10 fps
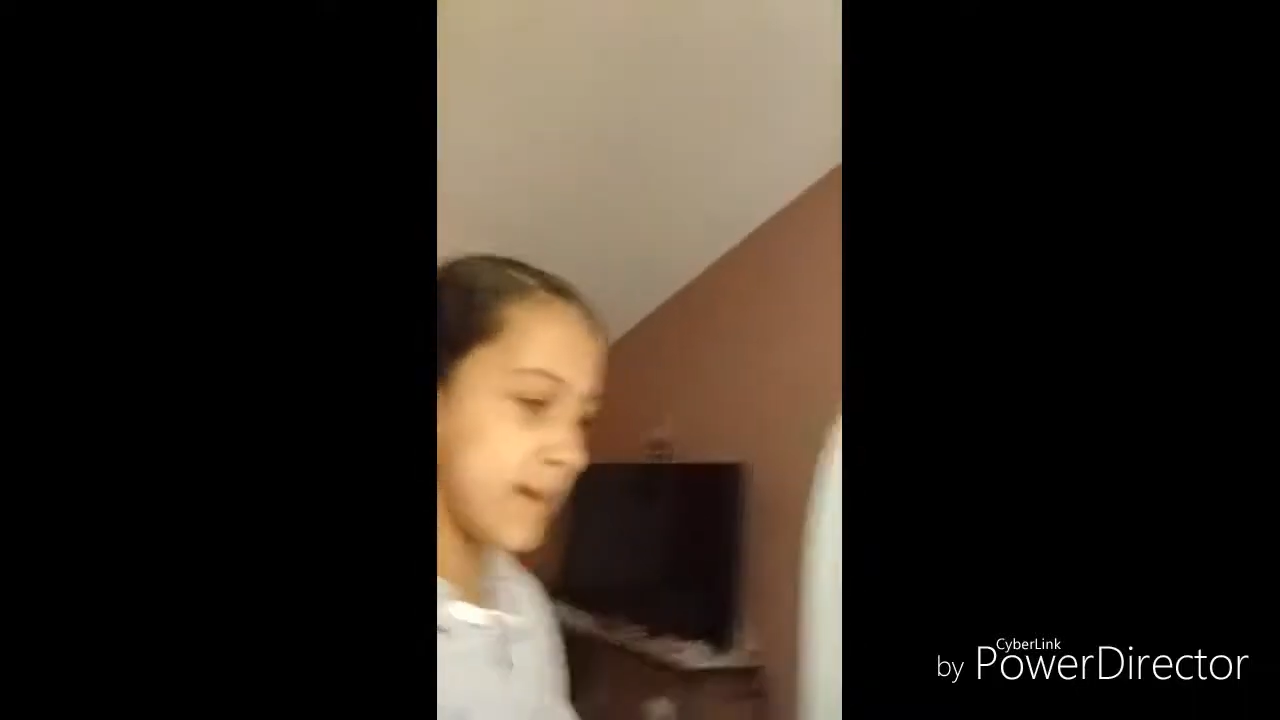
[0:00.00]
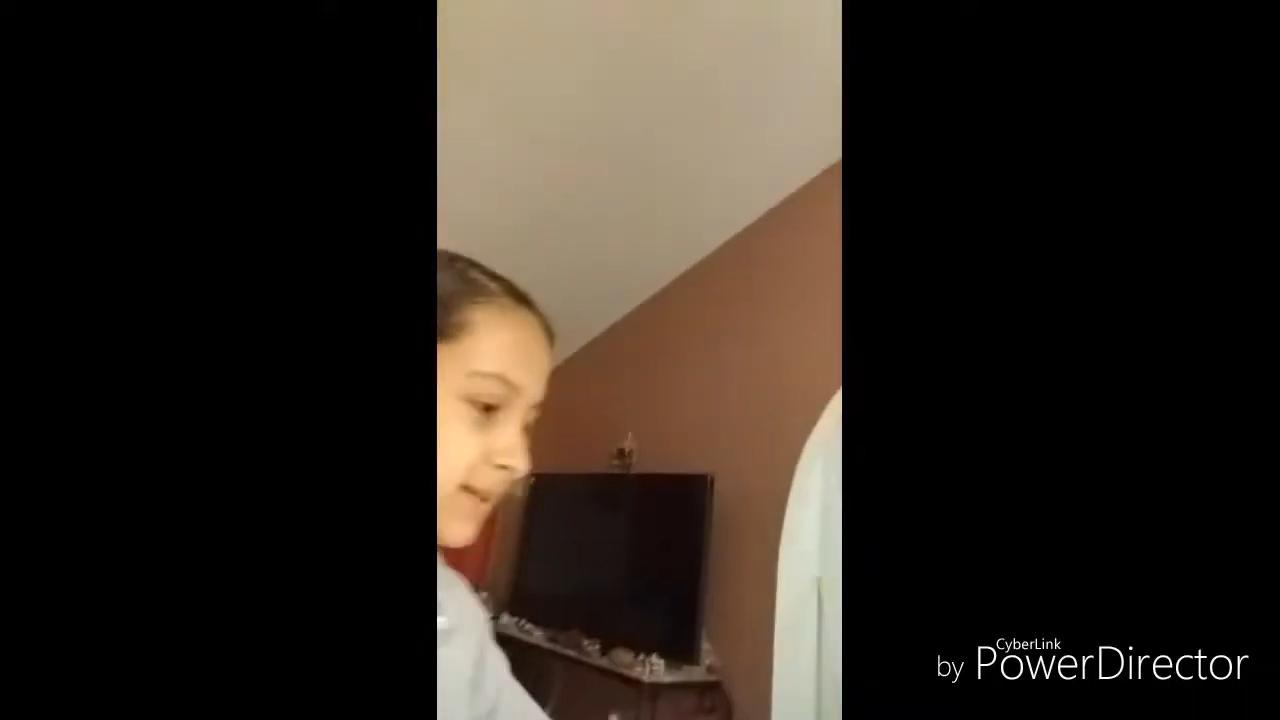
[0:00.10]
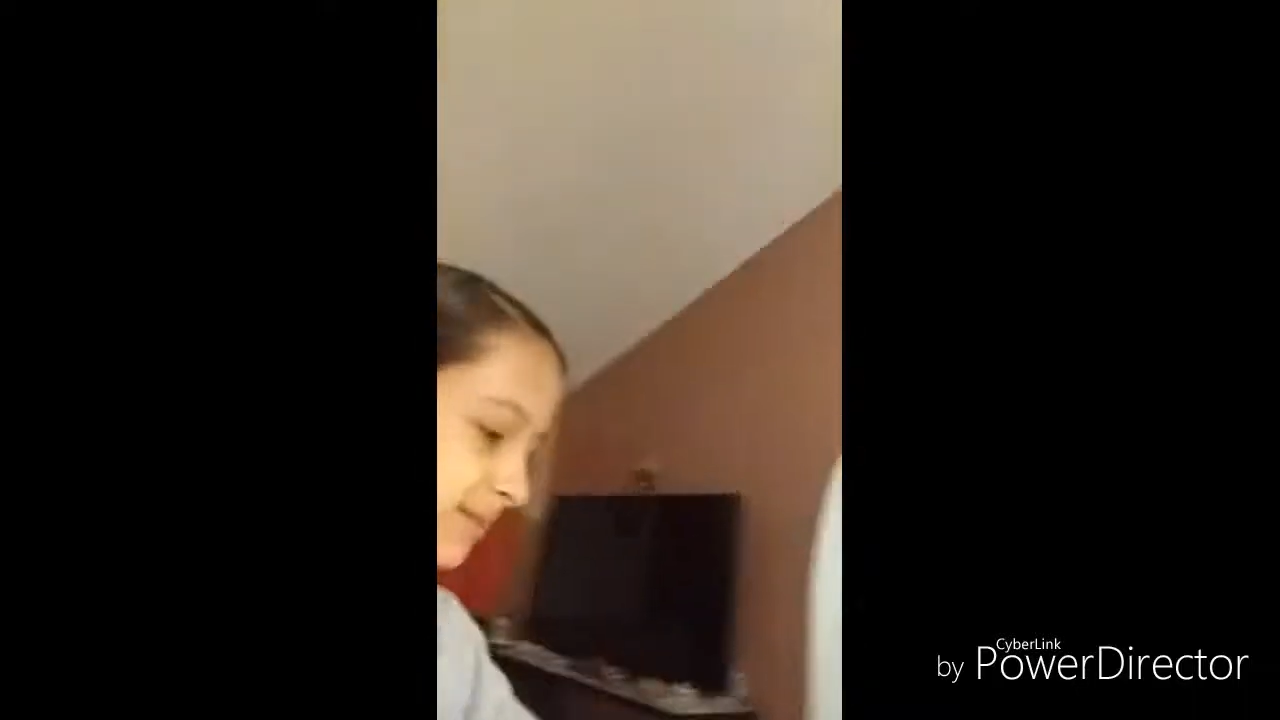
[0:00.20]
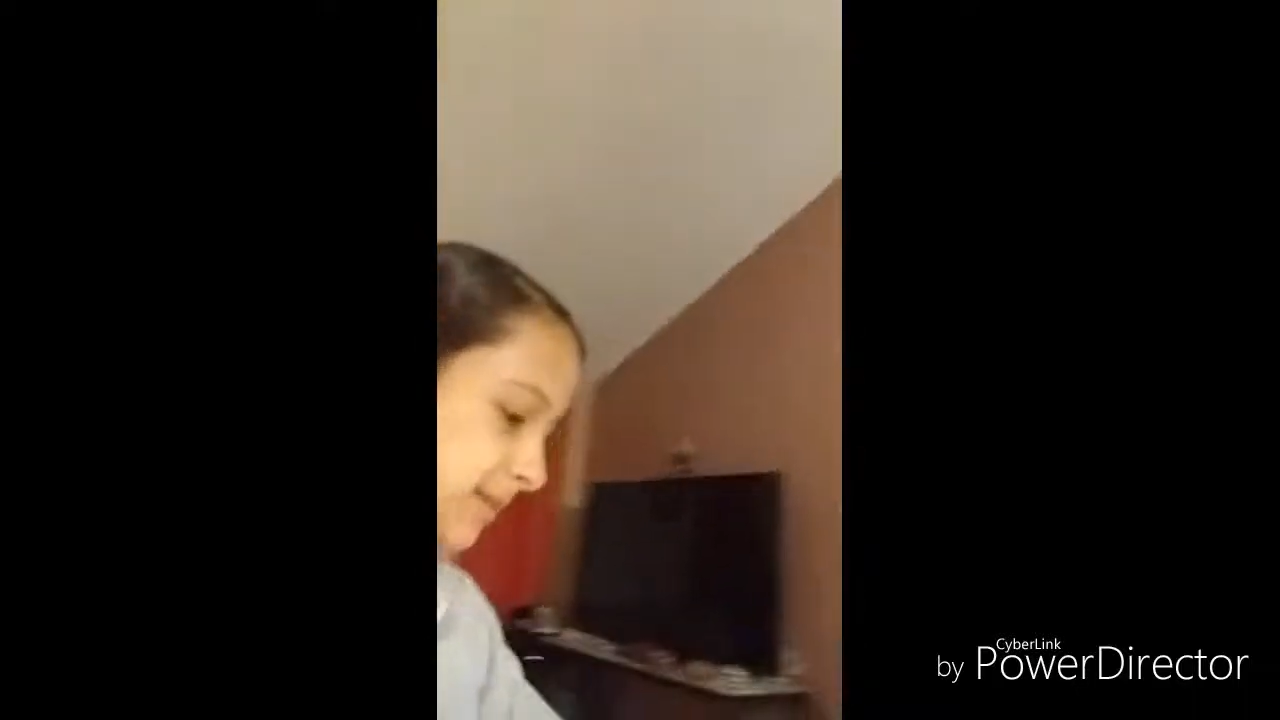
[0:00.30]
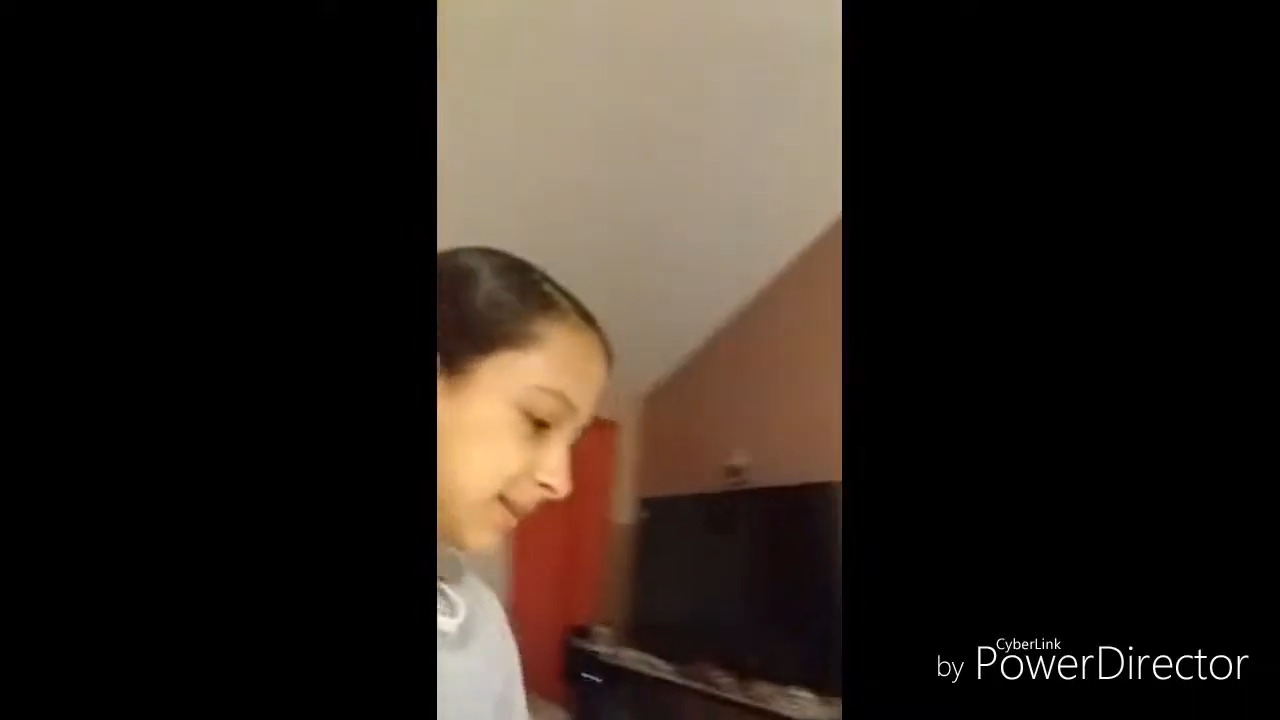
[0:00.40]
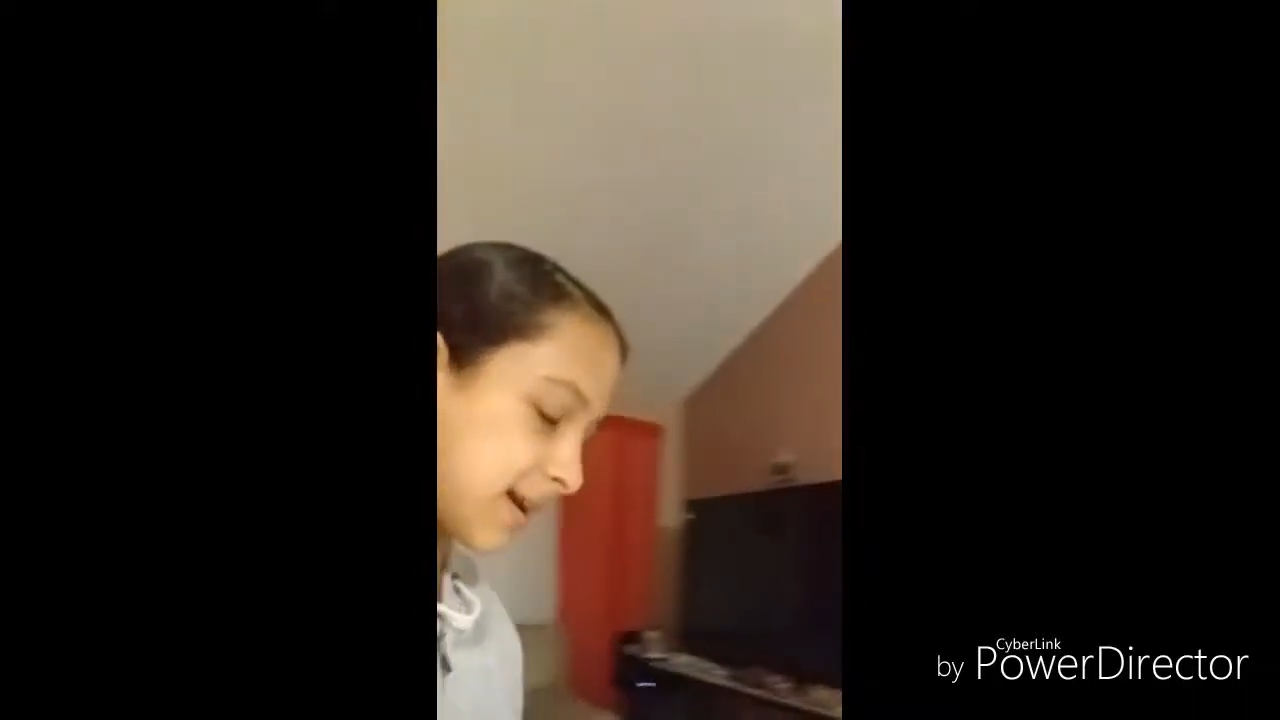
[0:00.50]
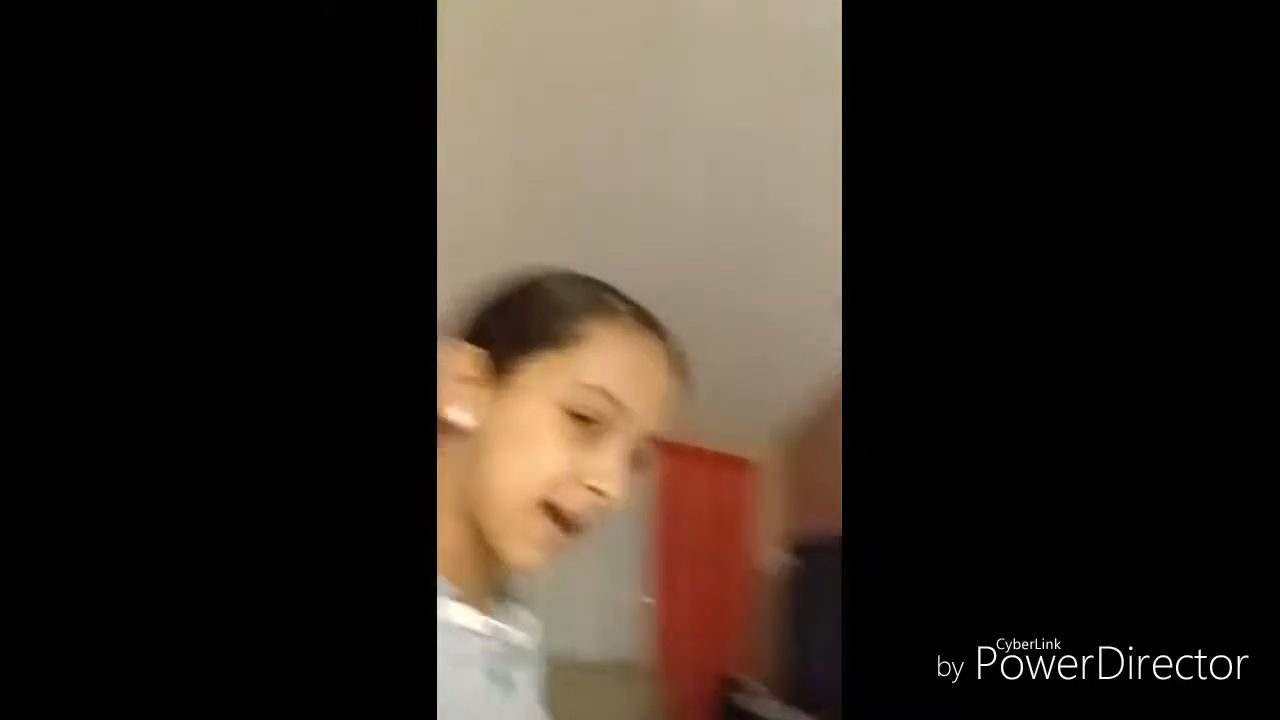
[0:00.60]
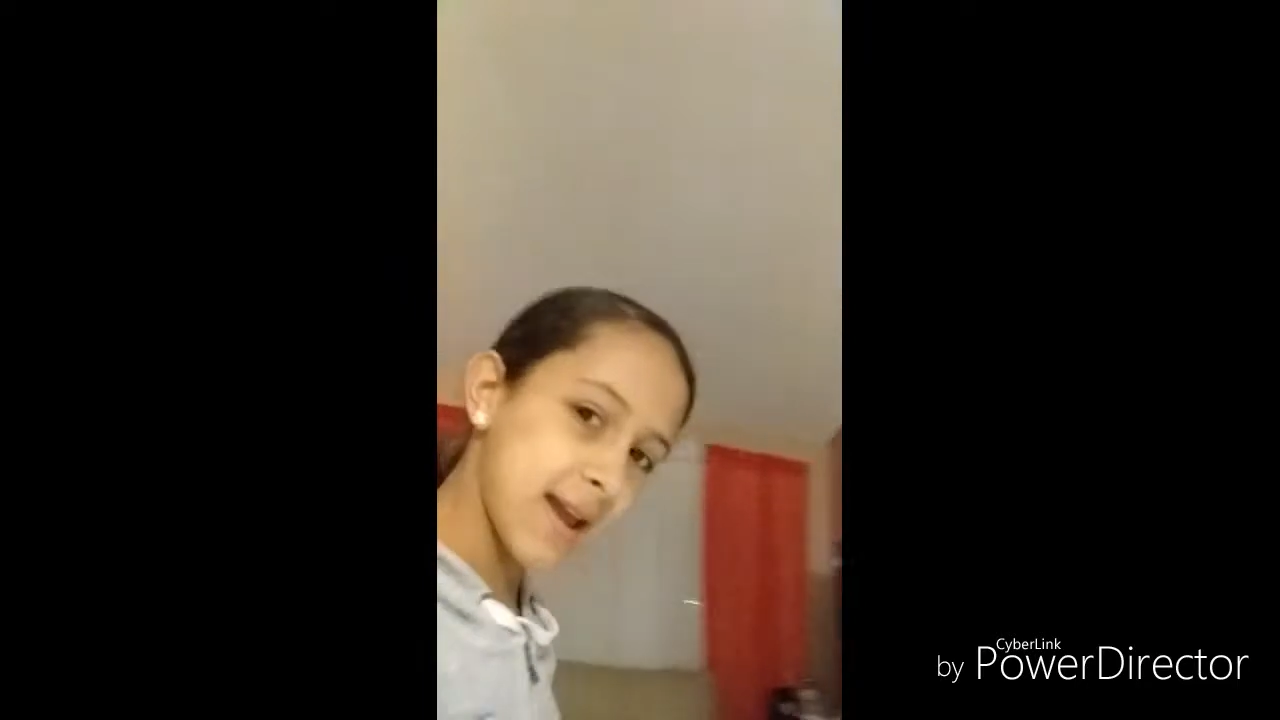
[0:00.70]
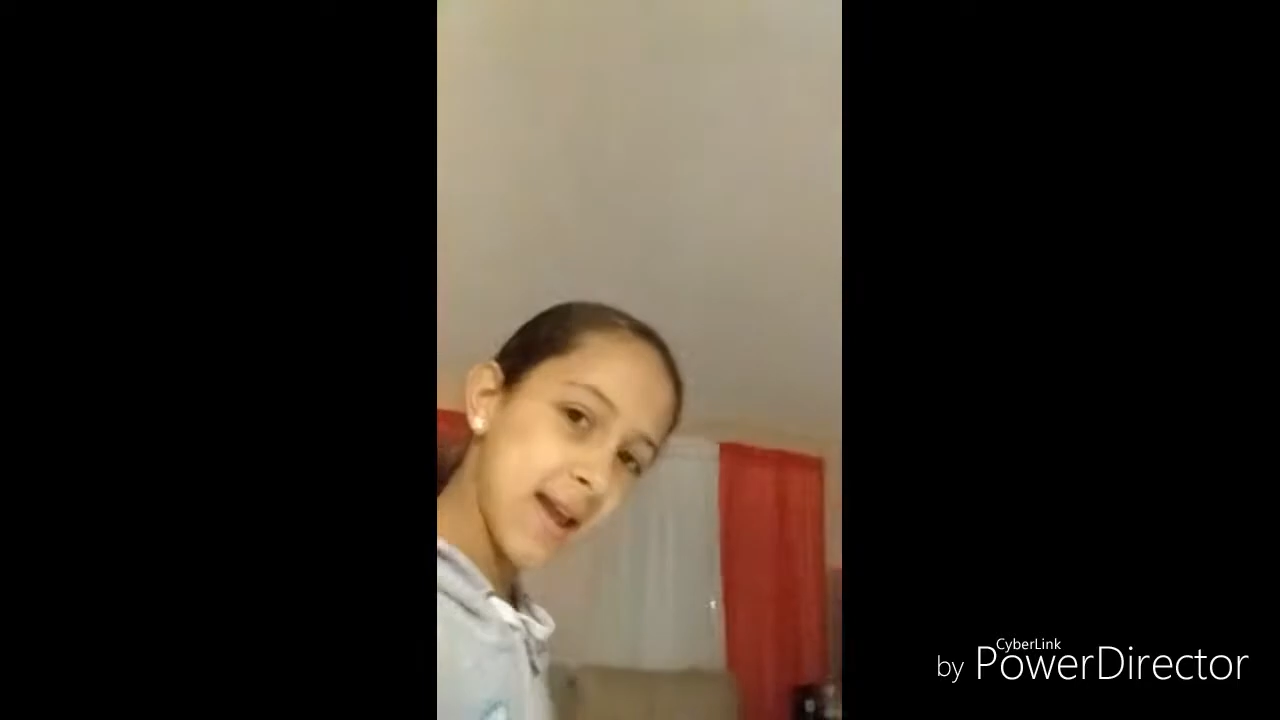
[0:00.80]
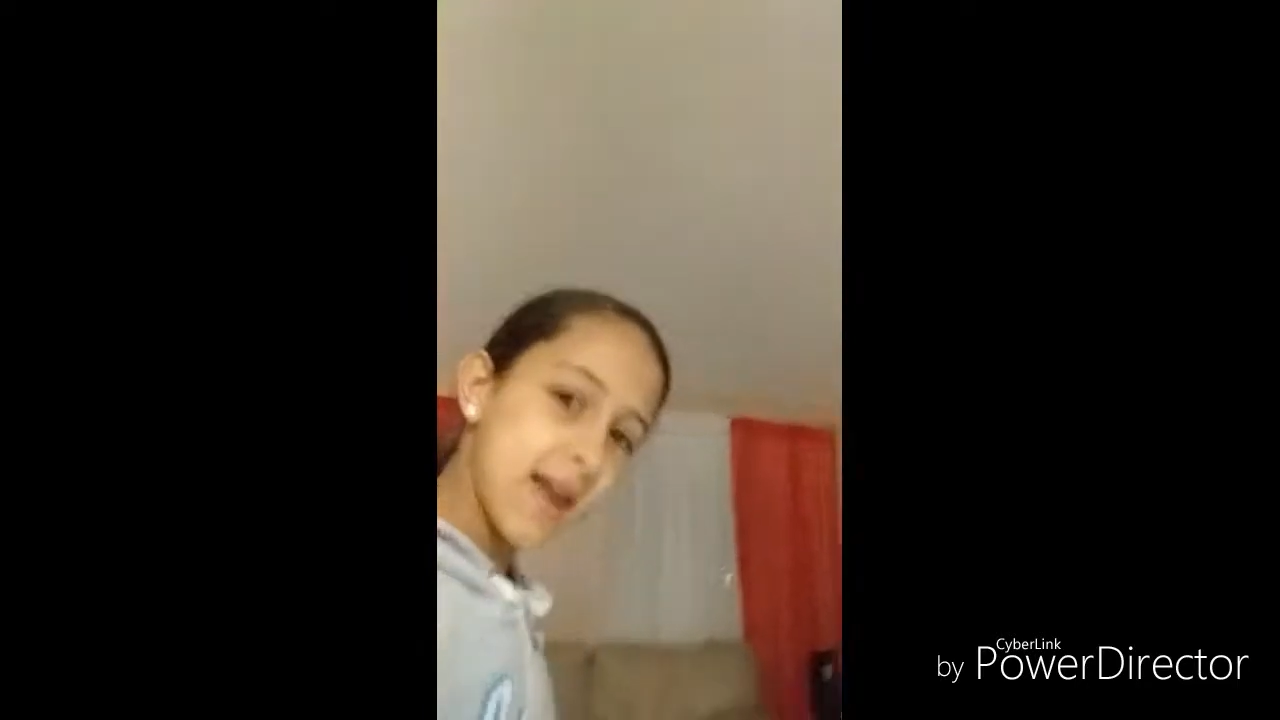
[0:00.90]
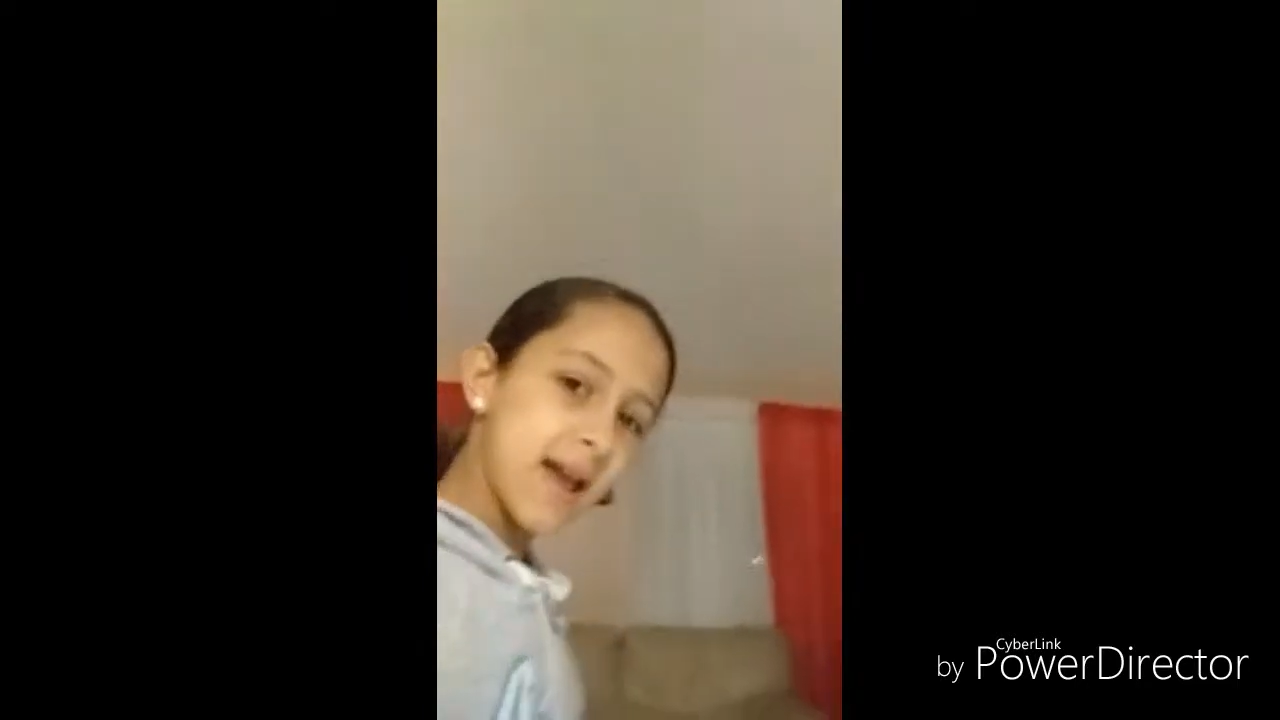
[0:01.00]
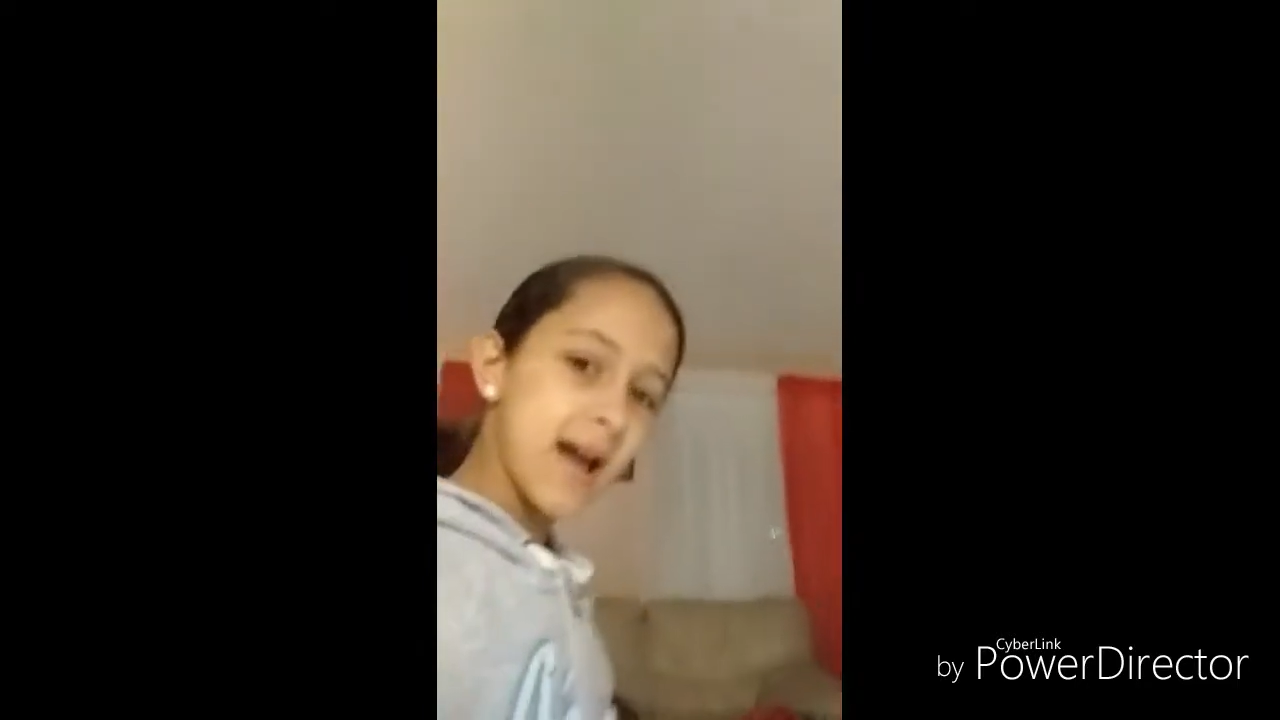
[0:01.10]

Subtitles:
and today